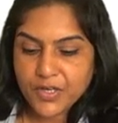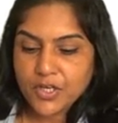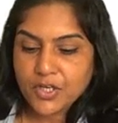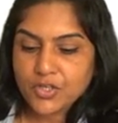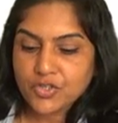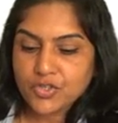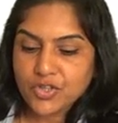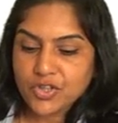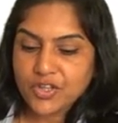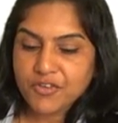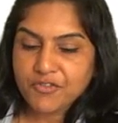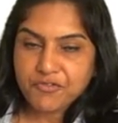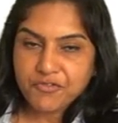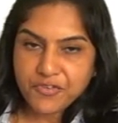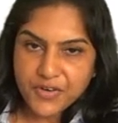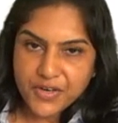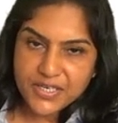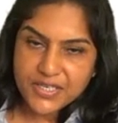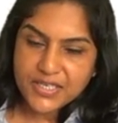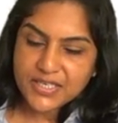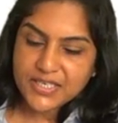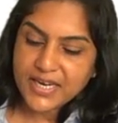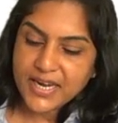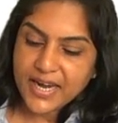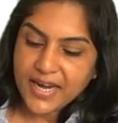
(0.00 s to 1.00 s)
So the
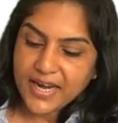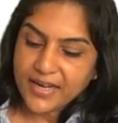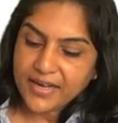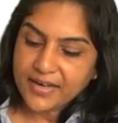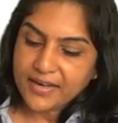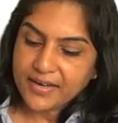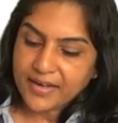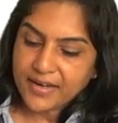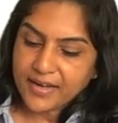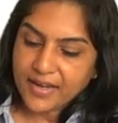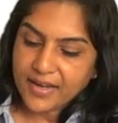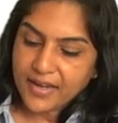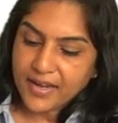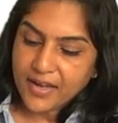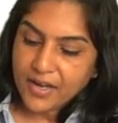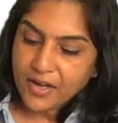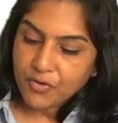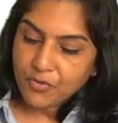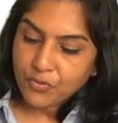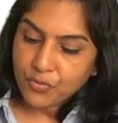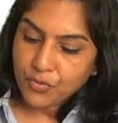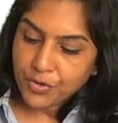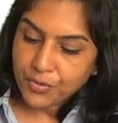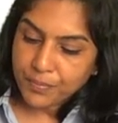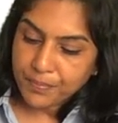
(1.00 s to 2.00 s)
first entry
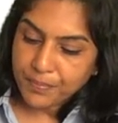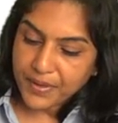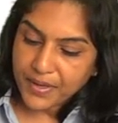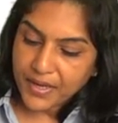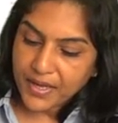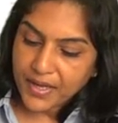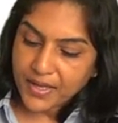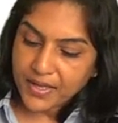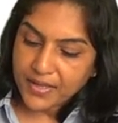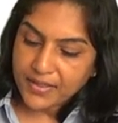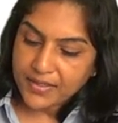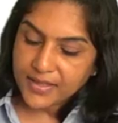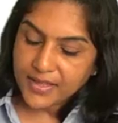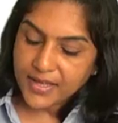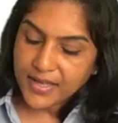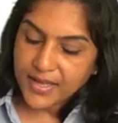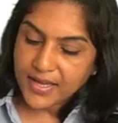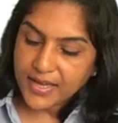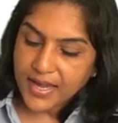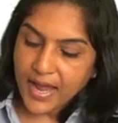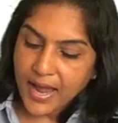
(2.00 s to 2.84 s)
would be the